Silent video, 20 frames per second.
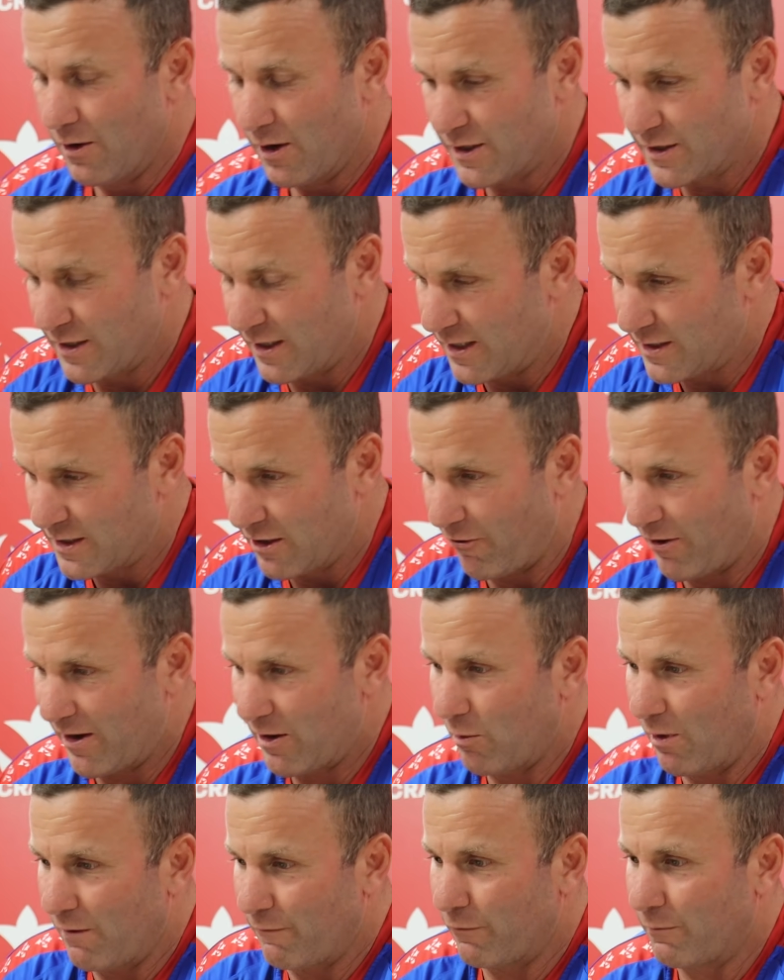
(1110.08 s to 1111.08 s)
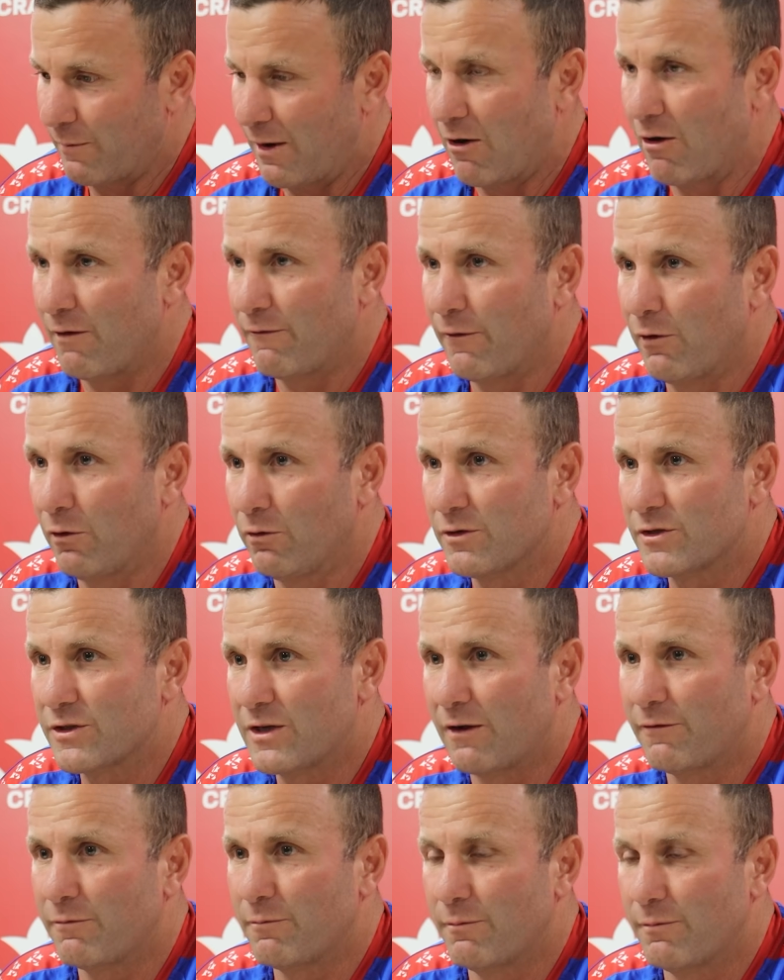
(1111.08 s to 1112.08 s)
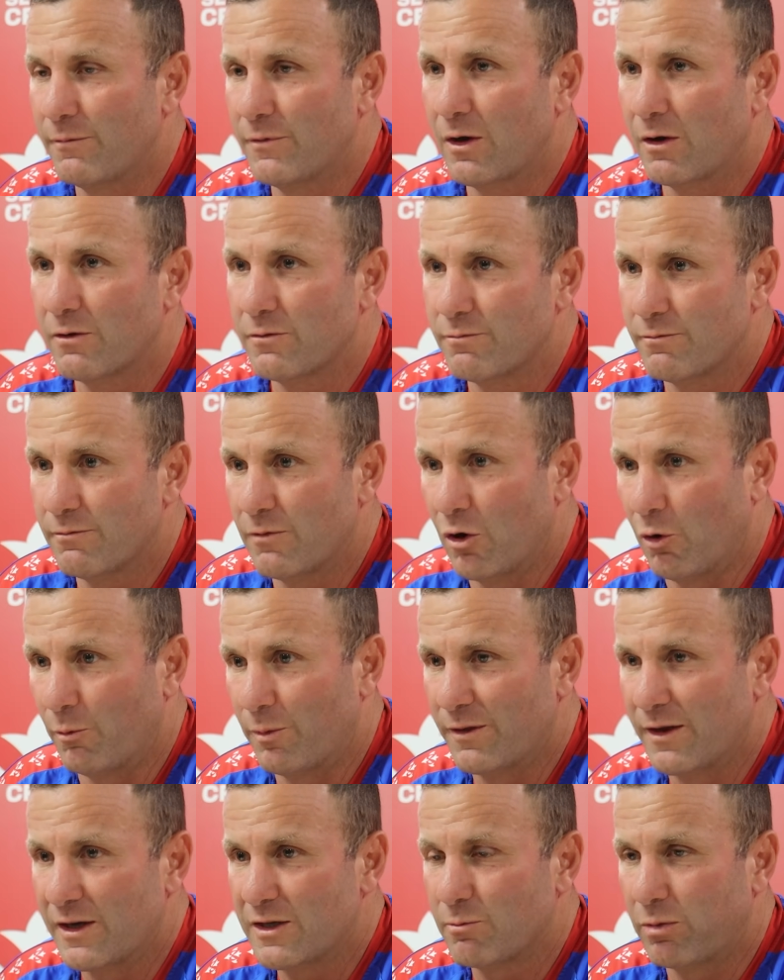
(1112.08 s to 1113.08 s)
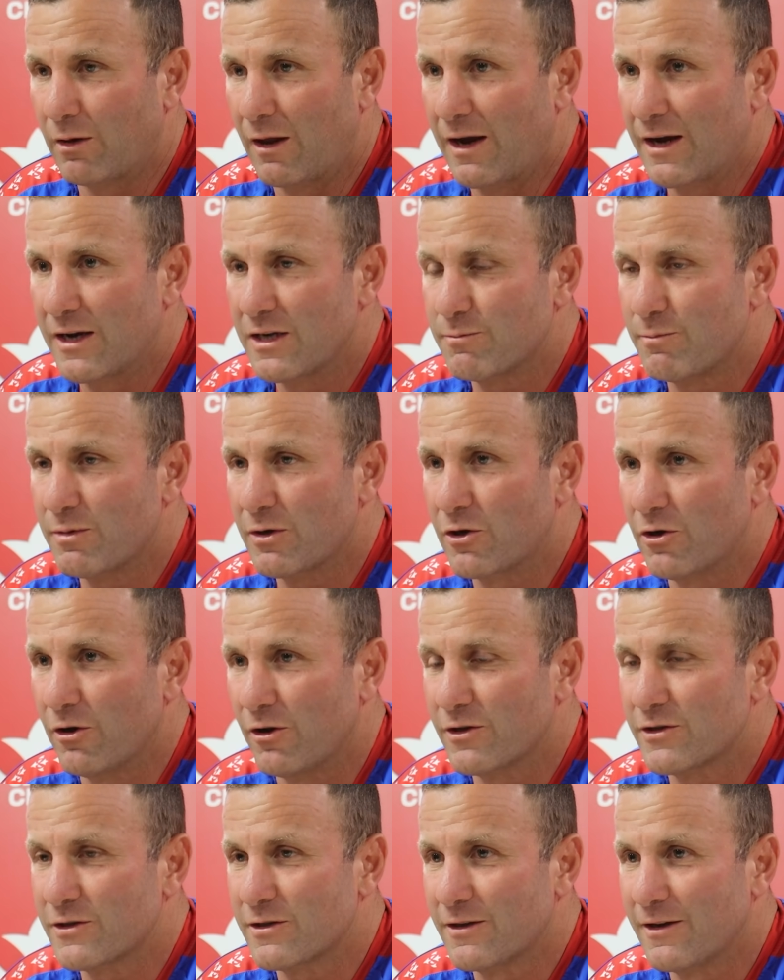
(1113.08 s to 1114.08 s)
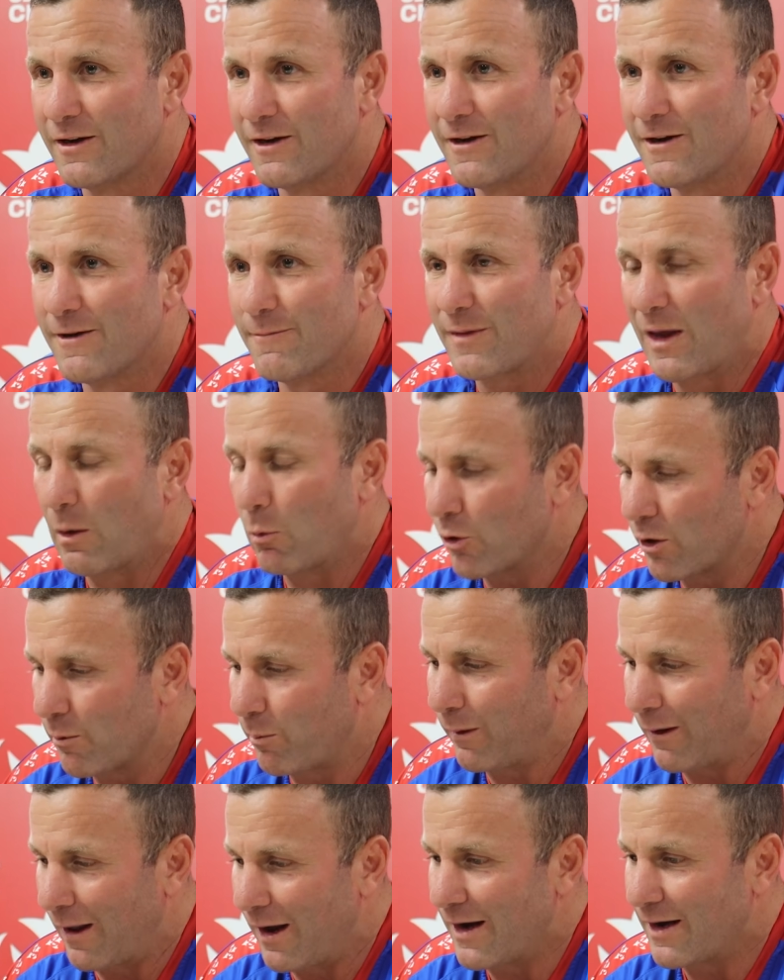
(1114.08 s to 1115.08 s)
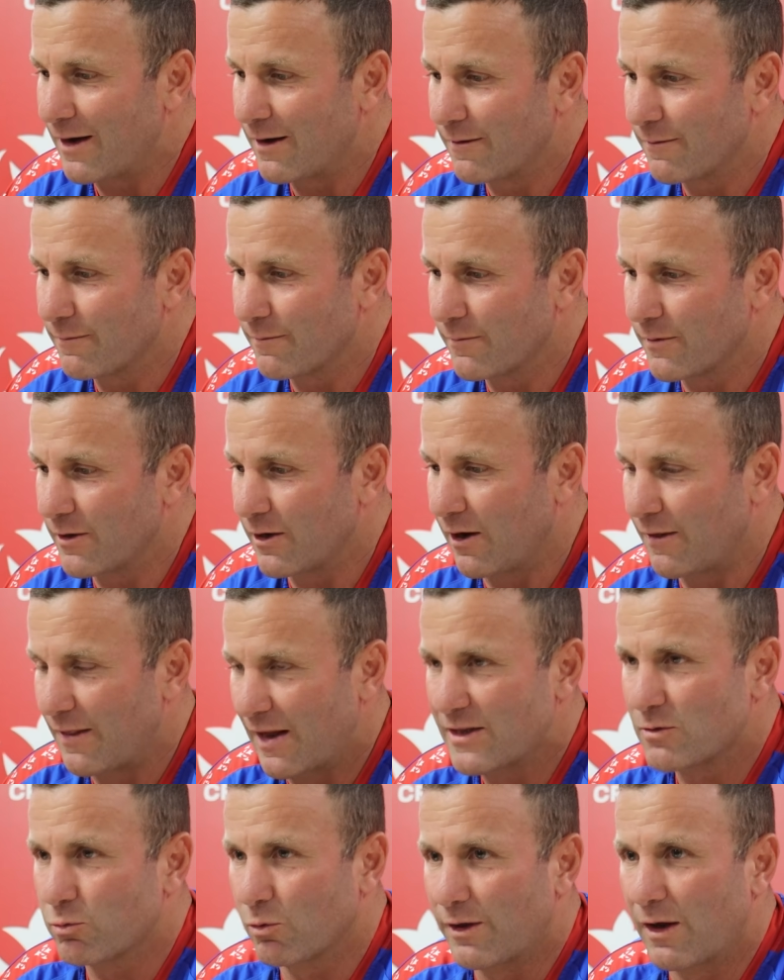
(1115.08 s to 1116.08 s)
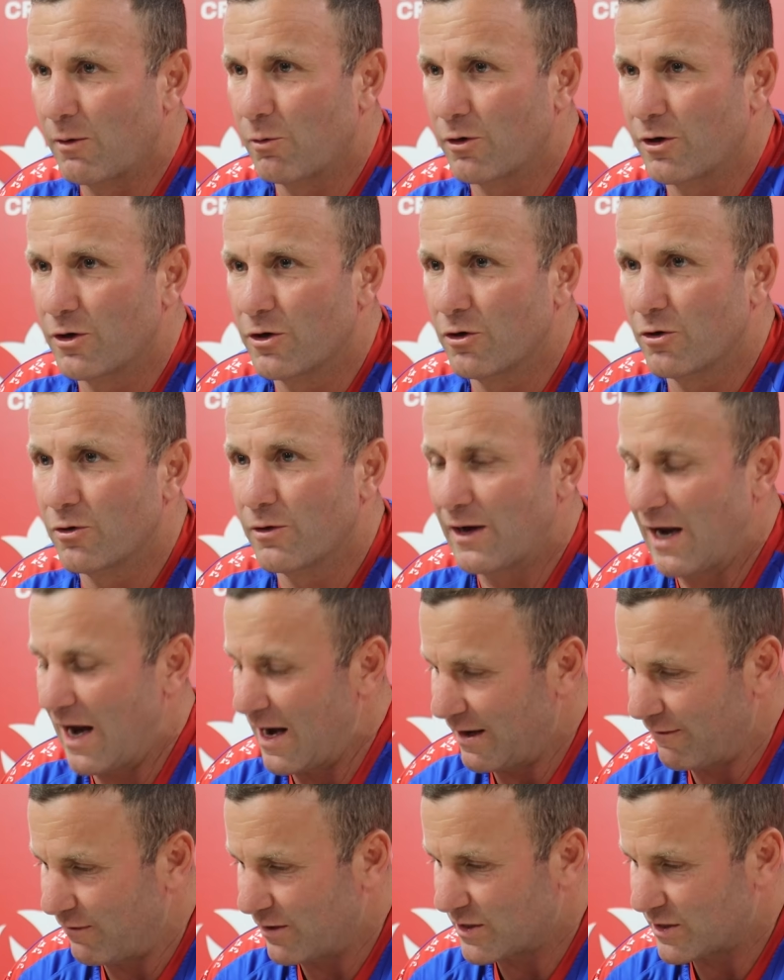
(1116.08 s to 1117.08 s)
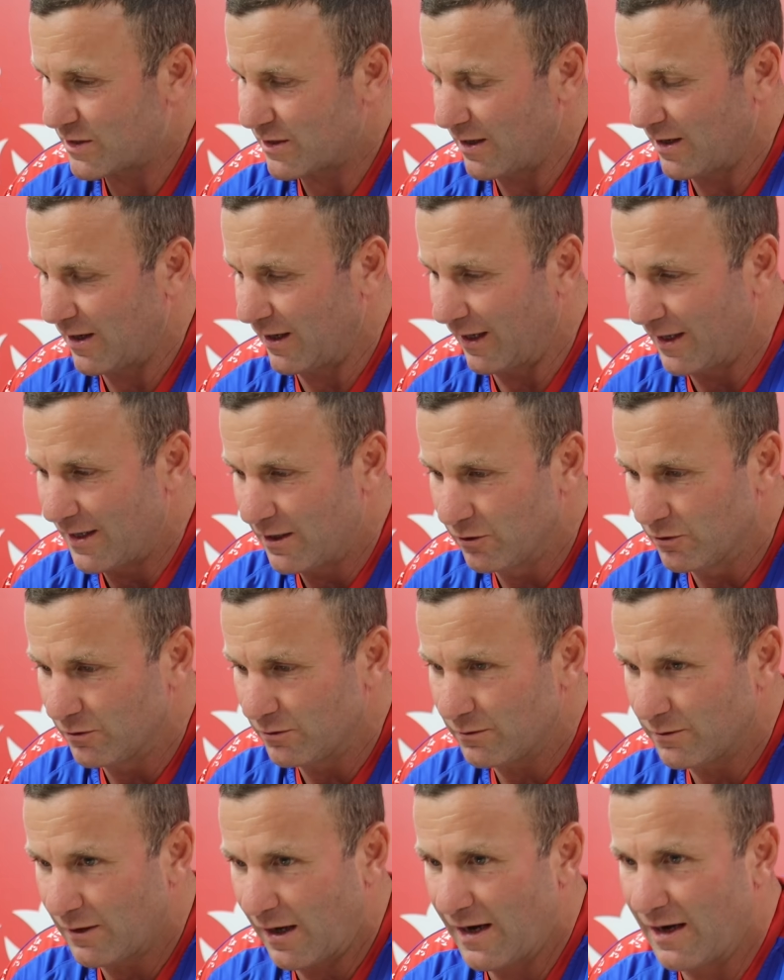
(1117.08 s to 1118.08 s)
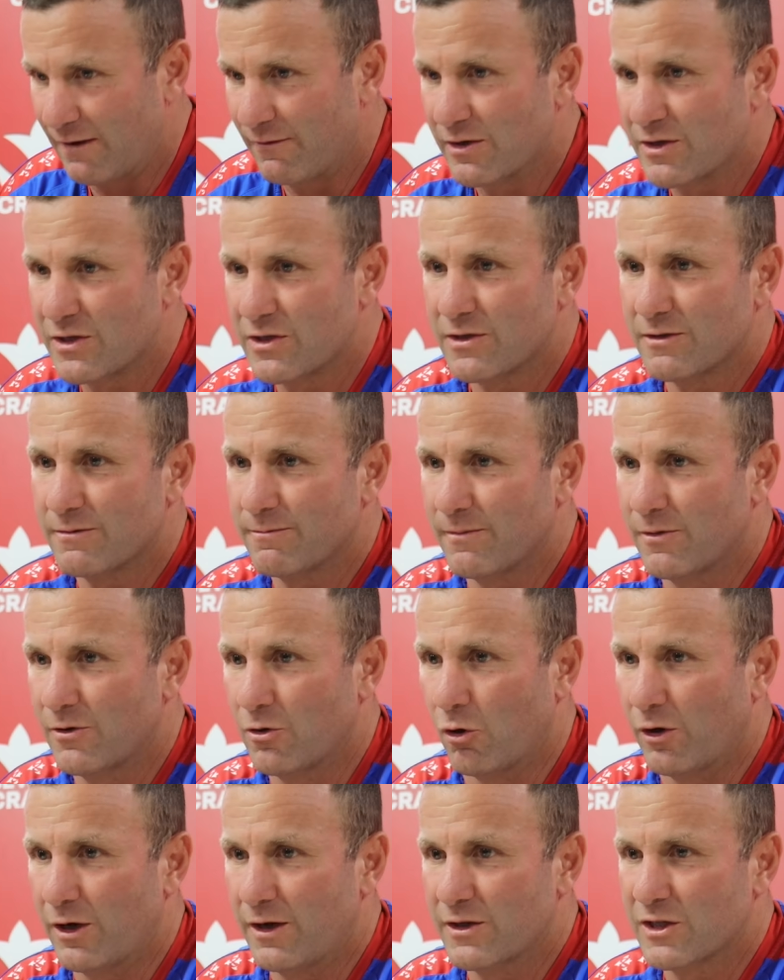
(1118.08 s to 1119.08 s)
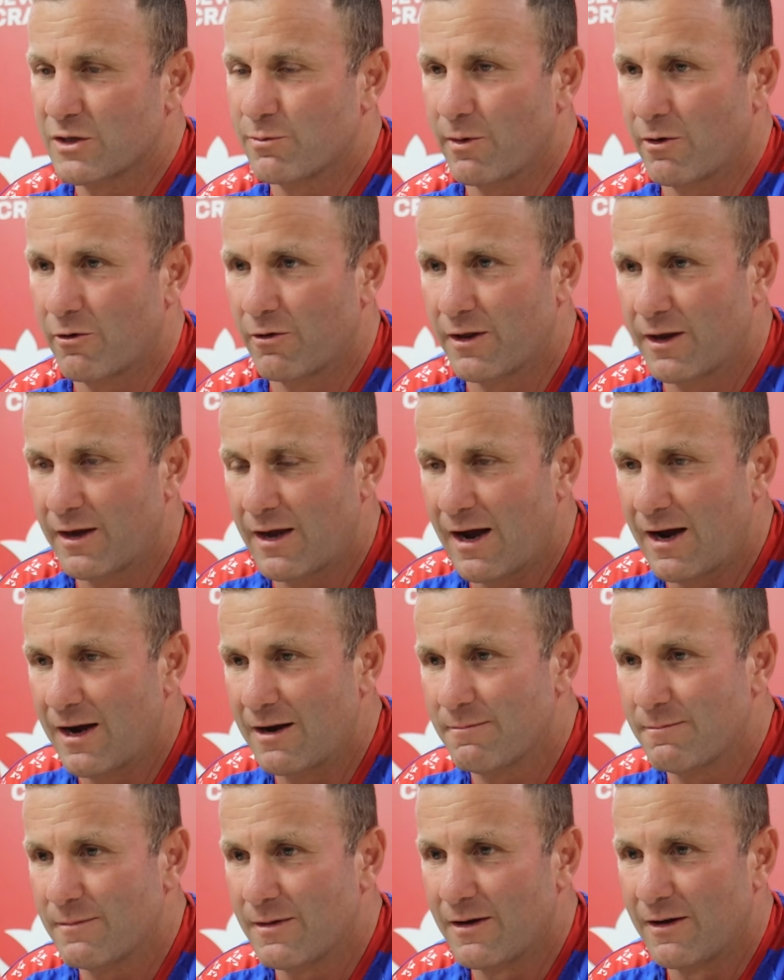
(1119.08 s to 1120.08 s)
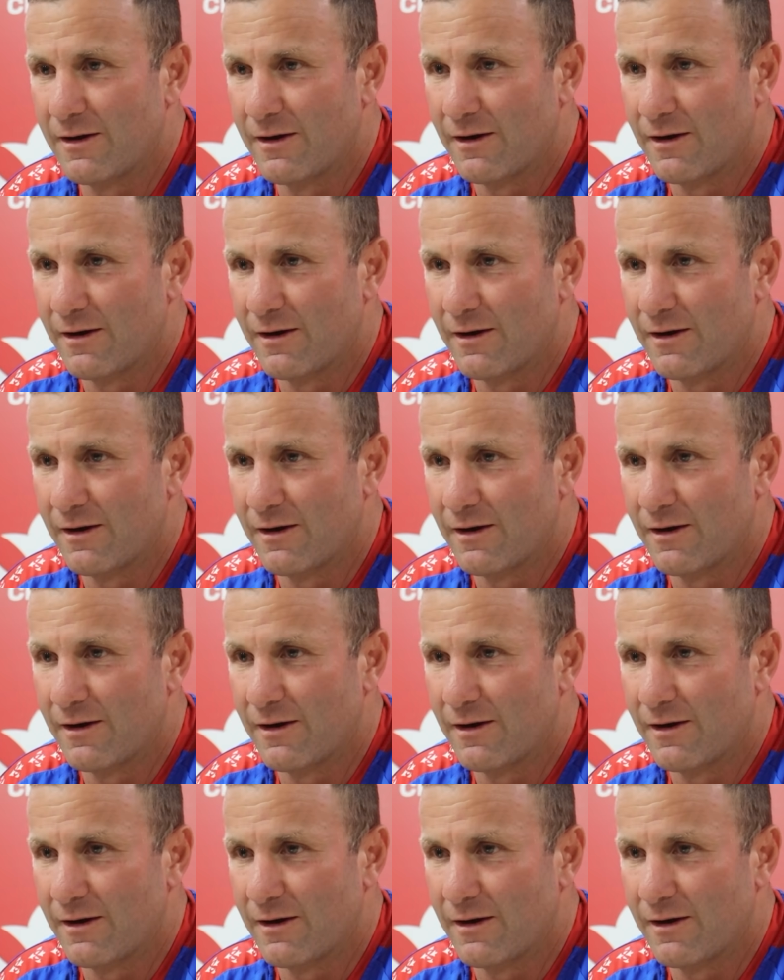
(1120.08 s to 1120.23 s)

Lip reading: is there anyone from RFL and stuff, helping these players because they want to play. And that's what they want to do. And if it's illegal and if it's not in the spirit of the game,